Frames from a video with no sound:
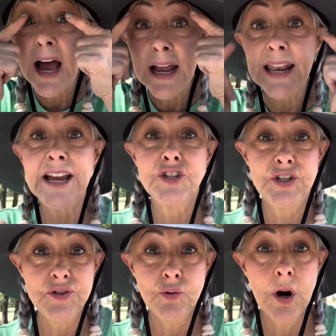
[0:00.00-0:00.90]

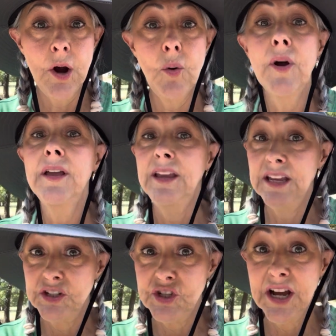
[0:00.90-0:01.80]
eyelashes grow.
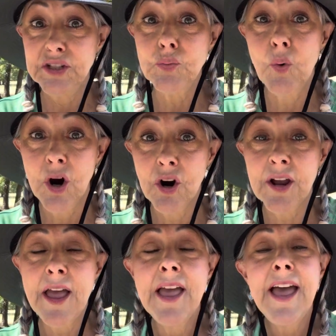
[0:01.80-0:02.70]
It does
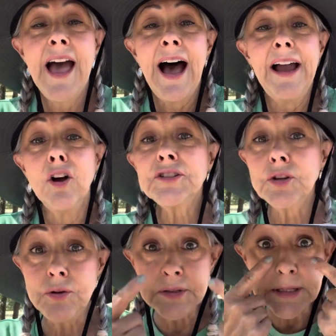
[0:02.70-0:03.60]
work. I also
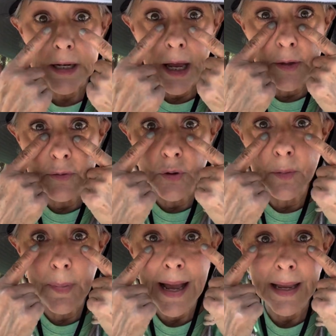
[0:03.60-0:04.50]
use it
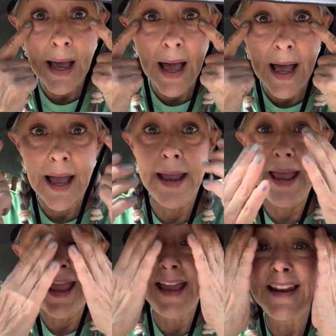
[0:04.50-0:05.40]
under my eye
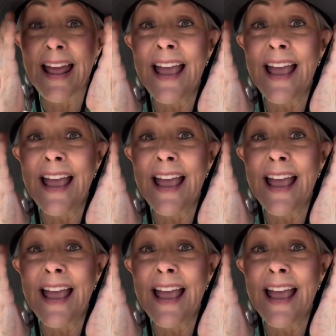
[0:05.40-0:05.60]
and